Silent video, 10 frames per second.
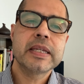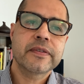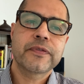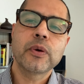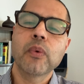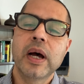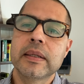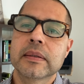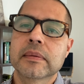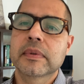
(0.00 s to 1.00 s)
if you want
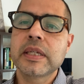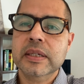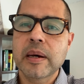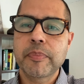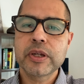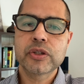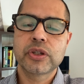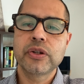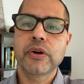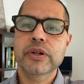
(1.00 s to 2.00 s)
these companies to
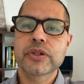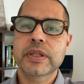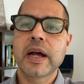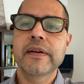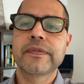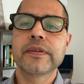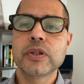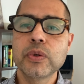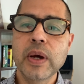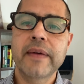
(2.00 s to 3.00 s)
know your stuff,
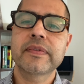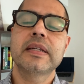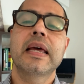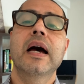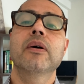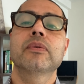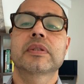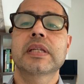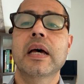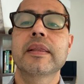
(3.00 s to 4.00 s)
you have to now
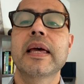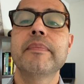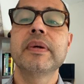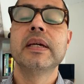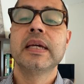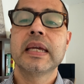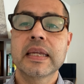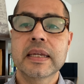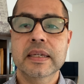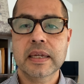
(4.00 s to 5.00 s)
tell them,
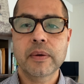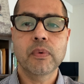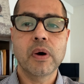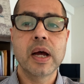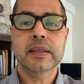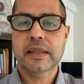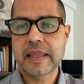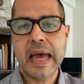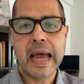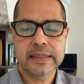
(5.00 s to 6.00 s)
yes, I want
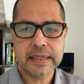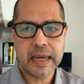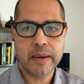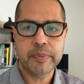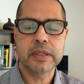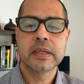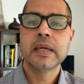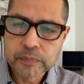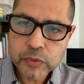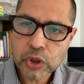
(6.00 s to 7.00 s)
that to happen.
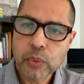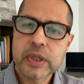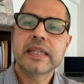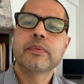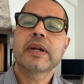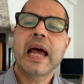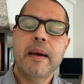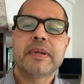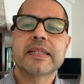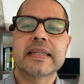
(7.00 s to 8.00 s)
So what what
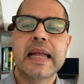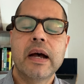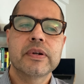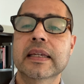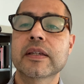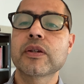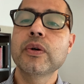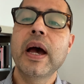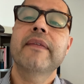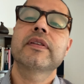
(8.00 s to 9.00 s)
happens now is you
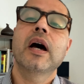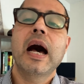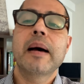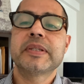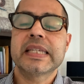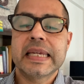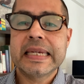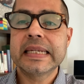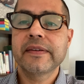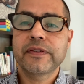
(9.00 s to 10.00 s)
have to opt
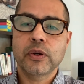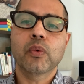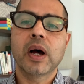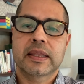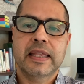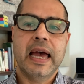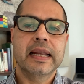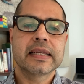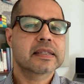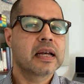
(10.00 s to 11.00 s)
in if you want that.
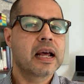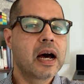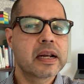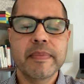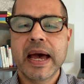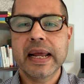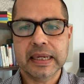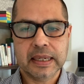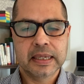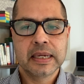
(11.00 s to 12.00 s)
It's not
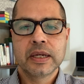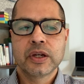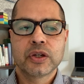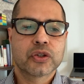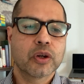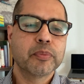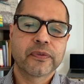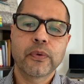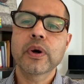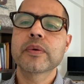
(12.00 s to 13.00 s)
automatic. So
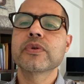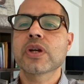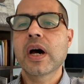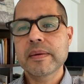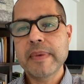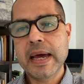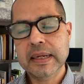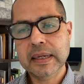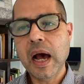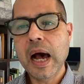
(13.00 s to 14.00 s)
before it was
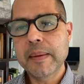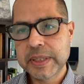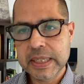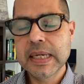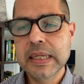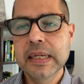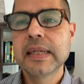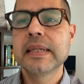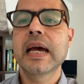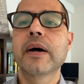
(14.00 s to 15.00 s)
automatic opt in,
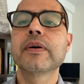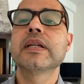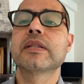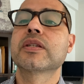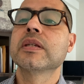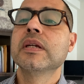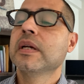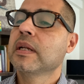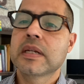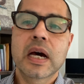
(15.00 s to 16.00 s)
now it's
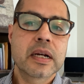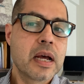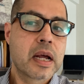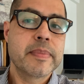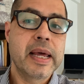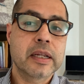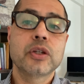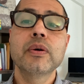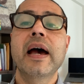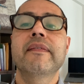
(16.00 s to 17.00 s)
not an automatic.
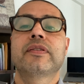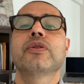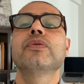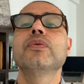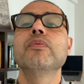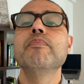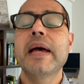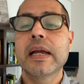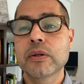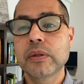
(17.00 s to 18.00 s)
You have to
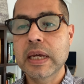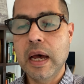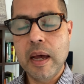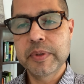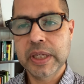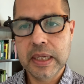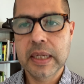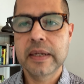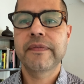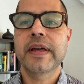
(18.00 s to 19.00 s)
manually opt
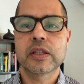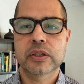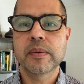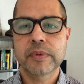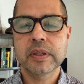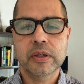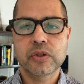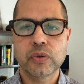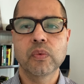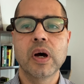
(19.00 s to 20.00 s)
in if that's something
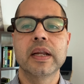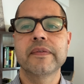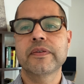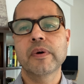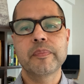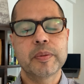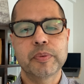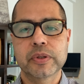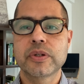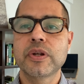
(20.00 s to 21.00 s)
that you want. If you want
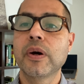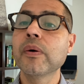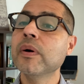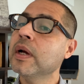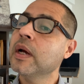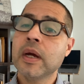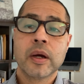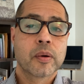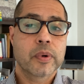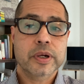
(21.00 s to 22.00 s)
people to know
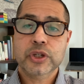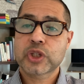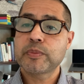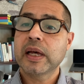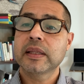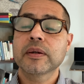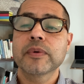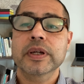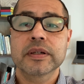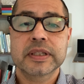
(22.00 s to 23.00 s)
what you're smelling,
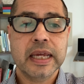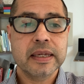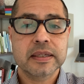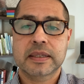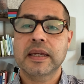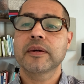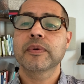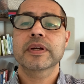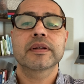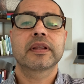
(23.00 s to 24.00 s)
what you're tasting,
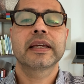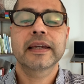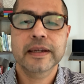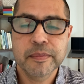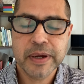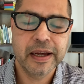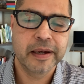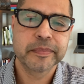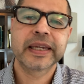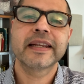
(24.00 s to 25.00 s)
what you're thinking about.
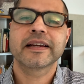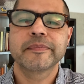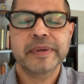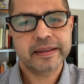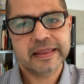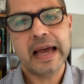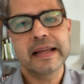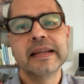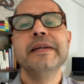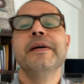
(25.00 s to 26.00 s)
I'm kidding about
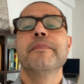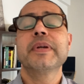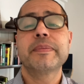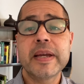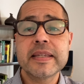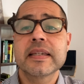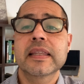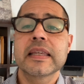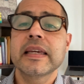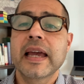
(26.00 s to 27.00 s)
that. But
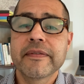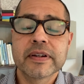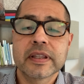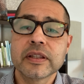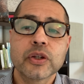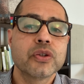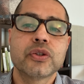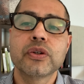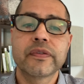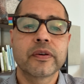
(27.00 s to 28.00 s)
basically everything that you
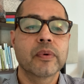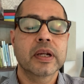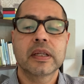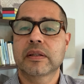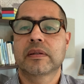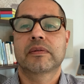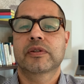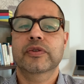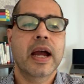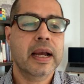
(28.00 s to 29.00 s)
do if you want to
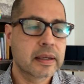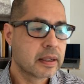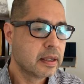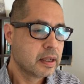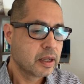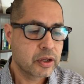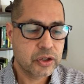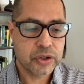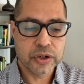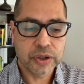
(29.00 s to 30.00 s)
track
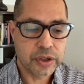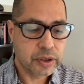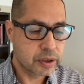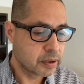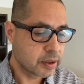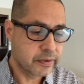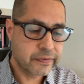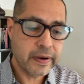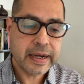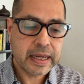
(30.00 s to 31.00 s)
your your
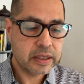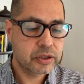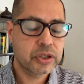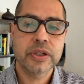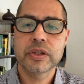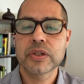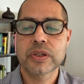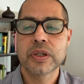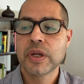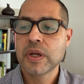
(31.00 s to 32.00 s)

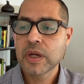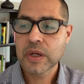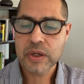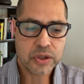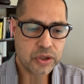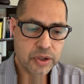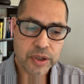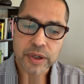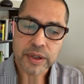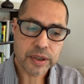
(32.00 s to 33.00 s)
finances,
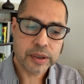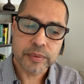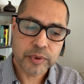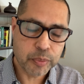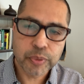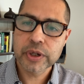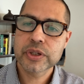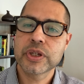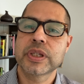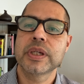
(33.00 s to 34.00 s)
your your
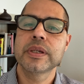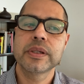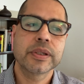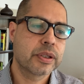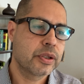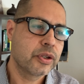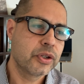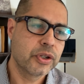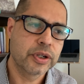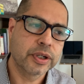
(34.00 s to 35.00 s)
purchases,
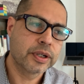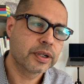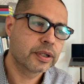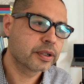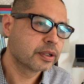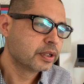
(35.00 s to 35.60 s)
your